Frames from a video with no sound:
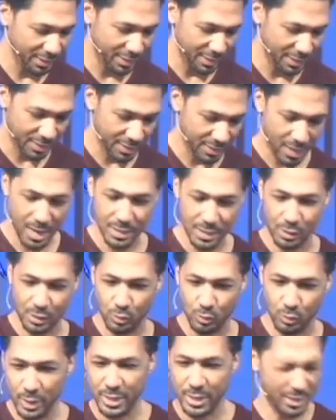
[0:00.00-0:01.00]
this last
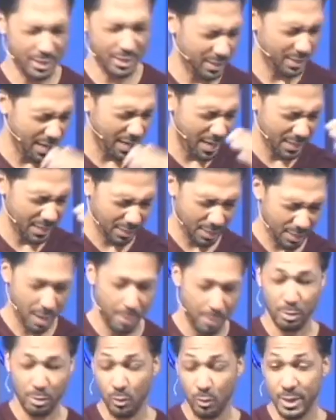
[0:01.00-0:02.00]
week, this last
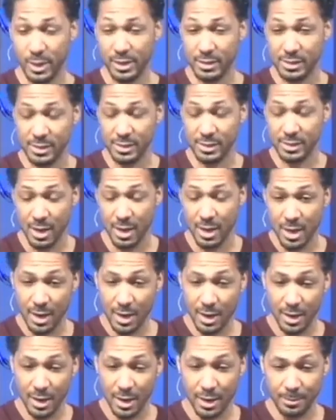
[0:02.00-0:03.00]
couple of weeks.
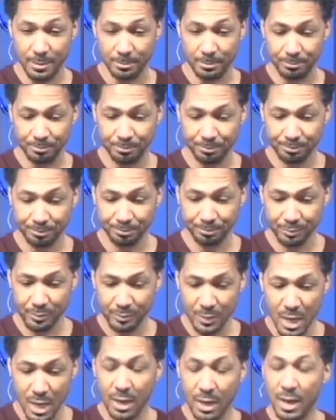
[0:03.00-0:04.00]

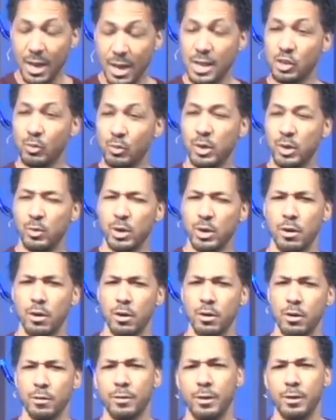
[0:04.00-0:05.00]
Last week we
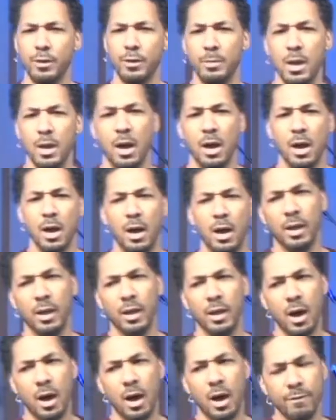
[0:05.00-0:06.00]
heard from
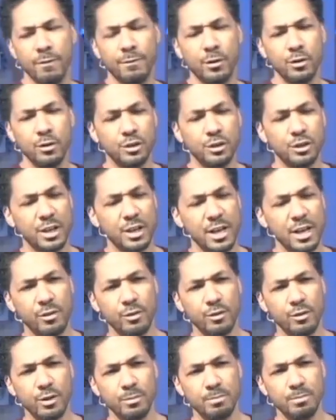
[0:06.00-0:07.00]
our first
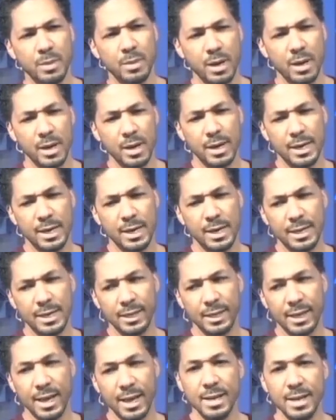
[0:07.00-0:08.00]
interim
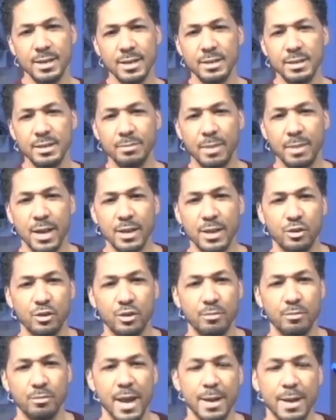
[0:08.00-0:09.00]
candidate, Pastor
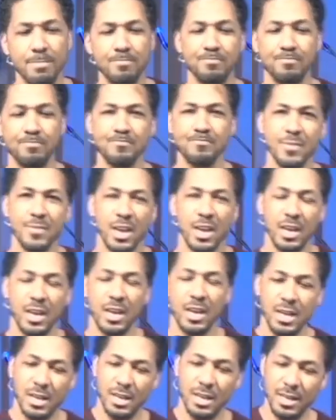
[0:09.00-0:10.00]
Matt.
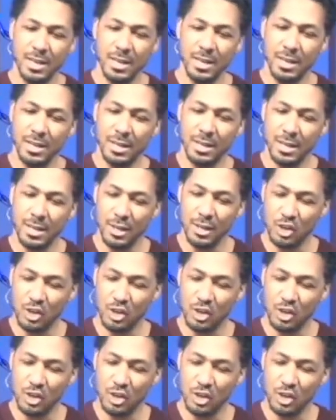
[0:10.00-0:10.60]
He